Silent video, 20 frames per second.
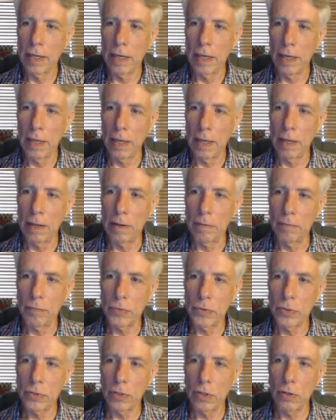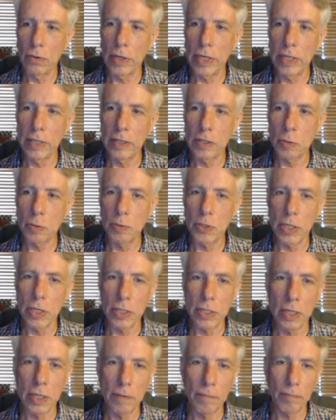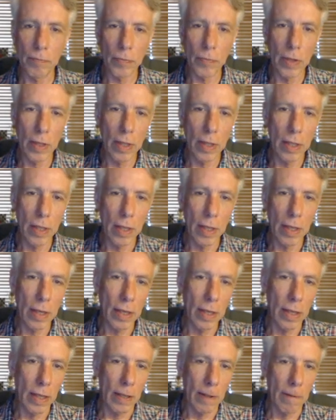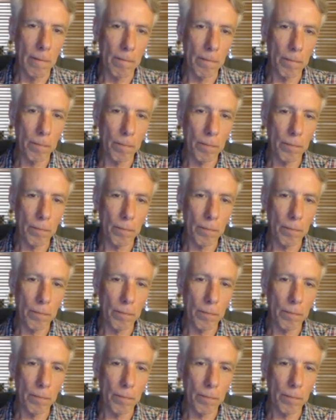Um, so in this position, um,